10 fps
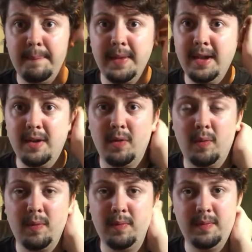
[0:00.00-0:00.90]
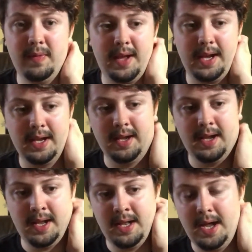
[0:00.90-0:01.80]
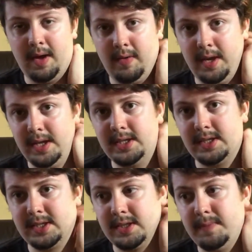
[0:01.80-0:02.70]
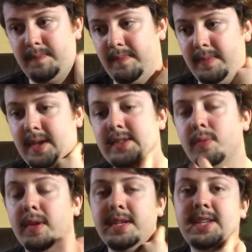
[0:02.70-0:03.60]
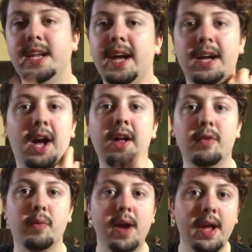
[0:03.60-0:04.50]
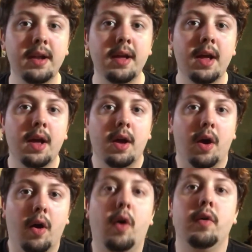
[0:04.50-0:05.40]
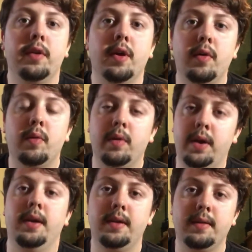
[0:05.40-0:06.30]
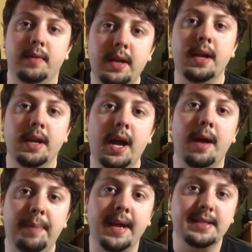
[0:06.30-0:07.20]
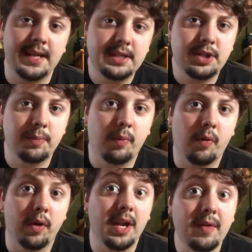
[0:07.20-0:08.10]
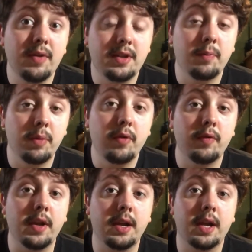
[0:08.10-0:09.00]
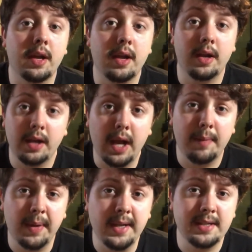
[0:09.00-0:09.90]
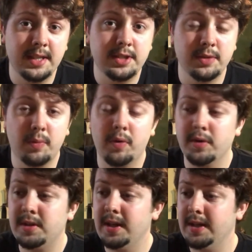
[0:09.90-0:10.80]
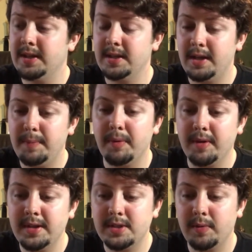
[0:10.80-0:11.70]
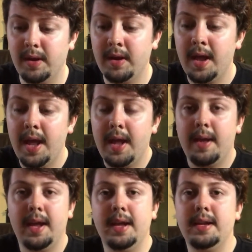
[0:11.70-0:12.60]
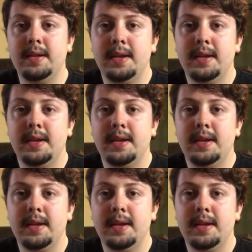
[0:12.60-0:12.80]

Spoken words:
You know, like, and now he just doesn't really see that in Kylo Ren. Although, you gotta pay attention more. Even the movie, you gotta pay attention more and deeper into it.